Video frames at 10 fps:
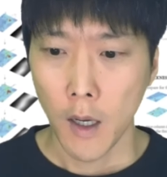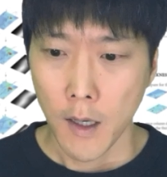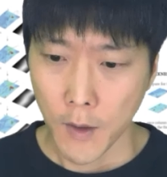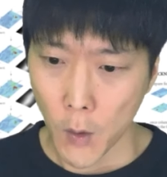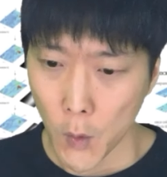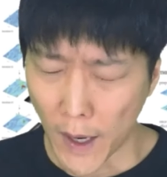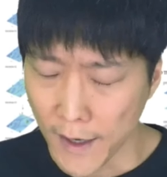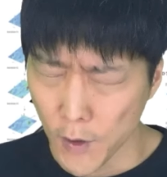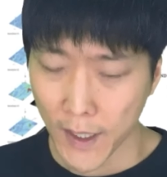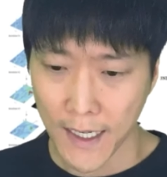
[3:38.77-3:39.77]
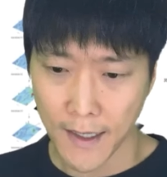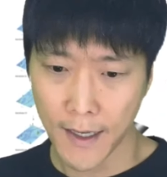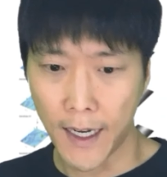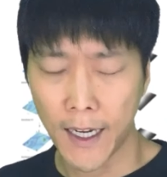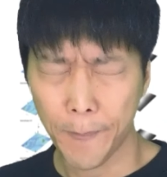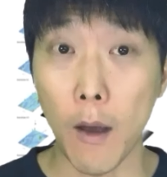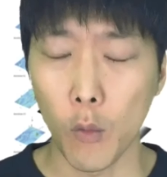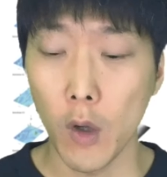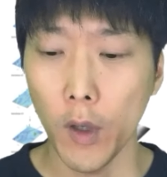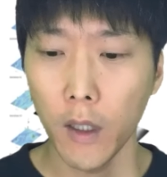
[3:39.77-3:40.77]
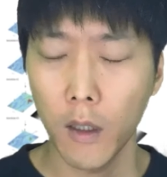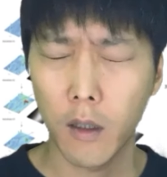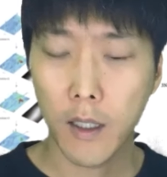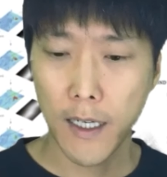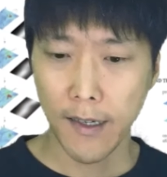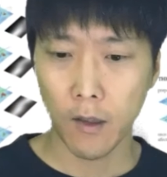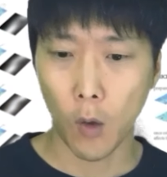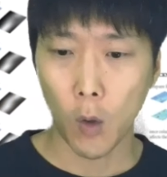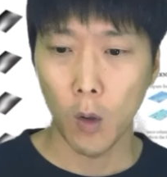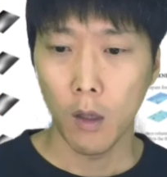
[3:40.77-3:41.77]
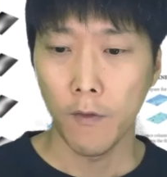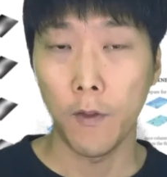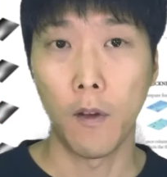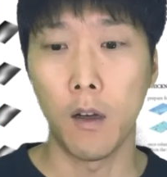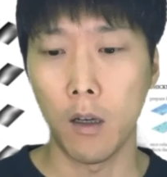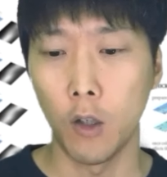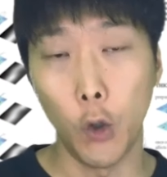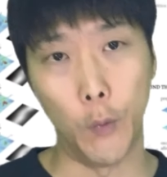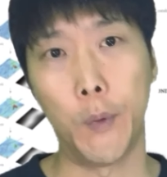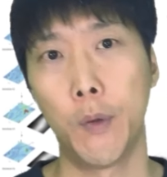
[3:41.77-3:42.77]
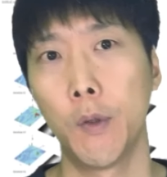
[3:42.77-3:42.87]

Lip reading: So as you can see, we wanna install a loop